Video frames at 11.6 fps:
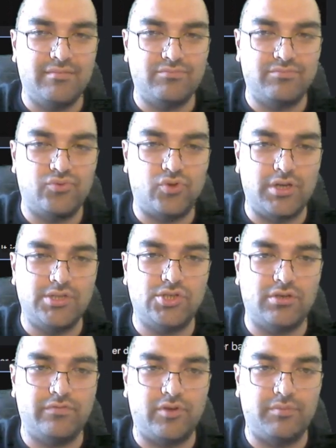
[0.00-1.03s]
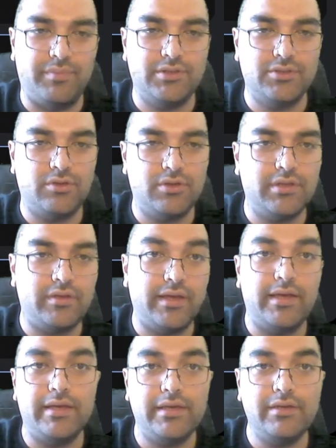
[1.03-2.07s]
price chart from Bitcoin.
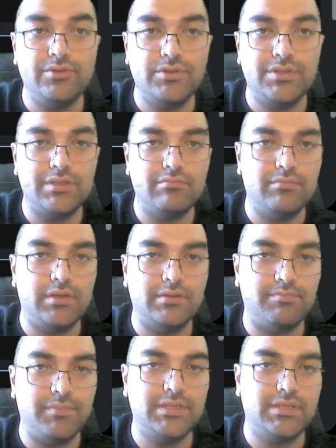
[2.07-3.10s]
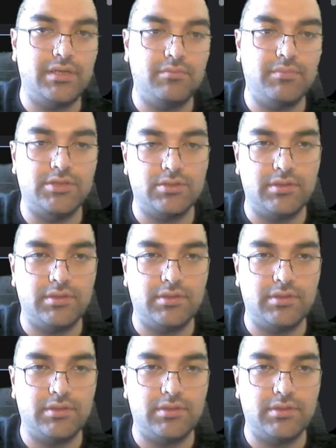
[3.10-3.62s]
Here you see it missed the image.